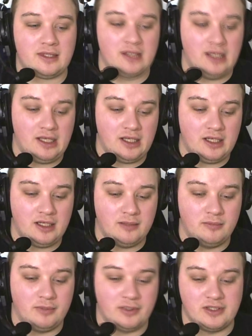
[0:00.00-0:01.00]

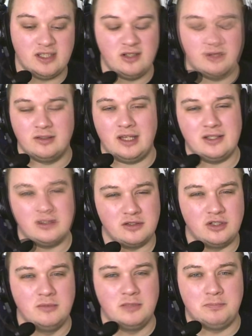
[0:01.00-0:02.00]
Because there's not
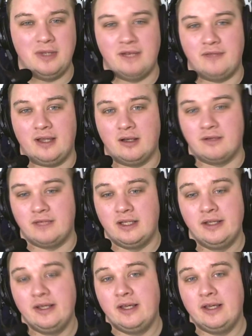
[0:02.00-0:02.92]
too much benefit out of it.